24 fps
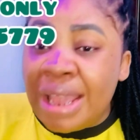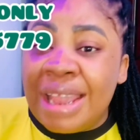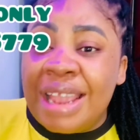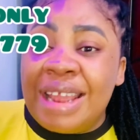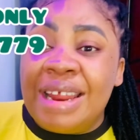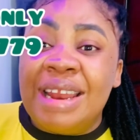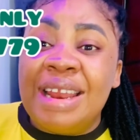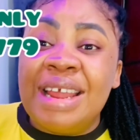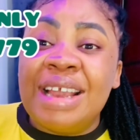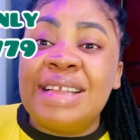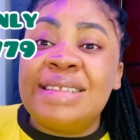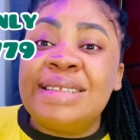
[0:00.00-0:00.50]

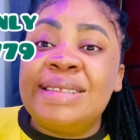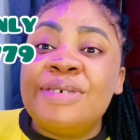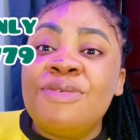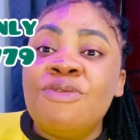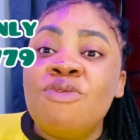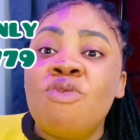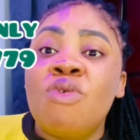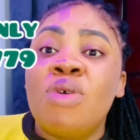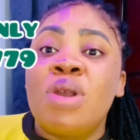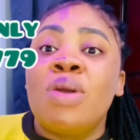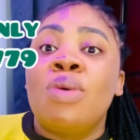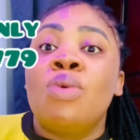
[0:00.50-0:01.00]
in a
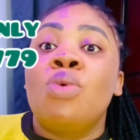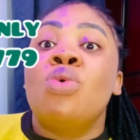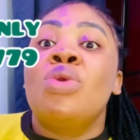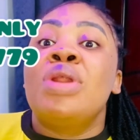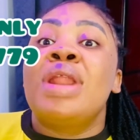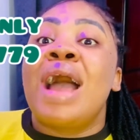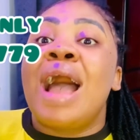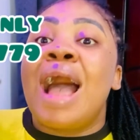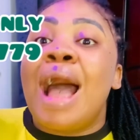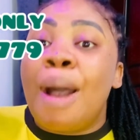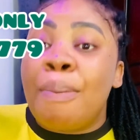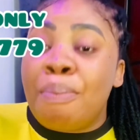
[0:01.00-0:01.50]
negative way will
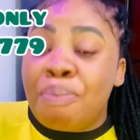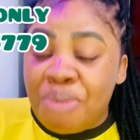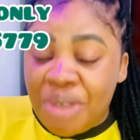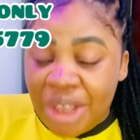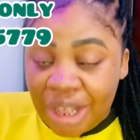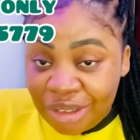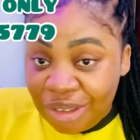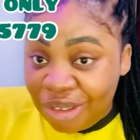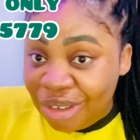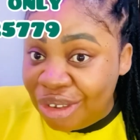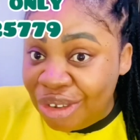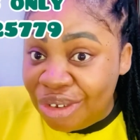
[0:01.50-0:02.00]
now
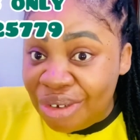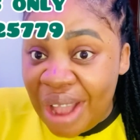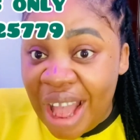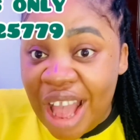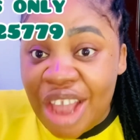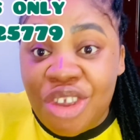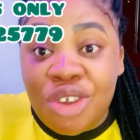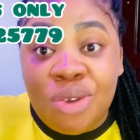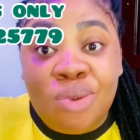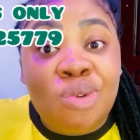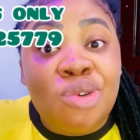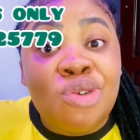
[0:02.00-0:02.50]
appear to you,
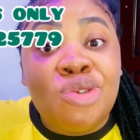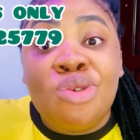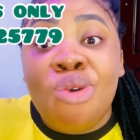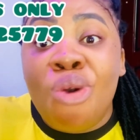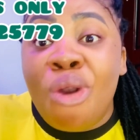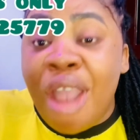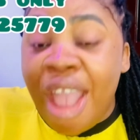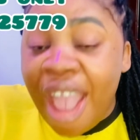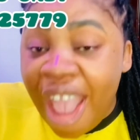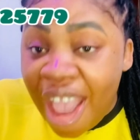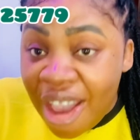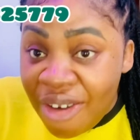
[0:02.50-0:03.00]
and you will know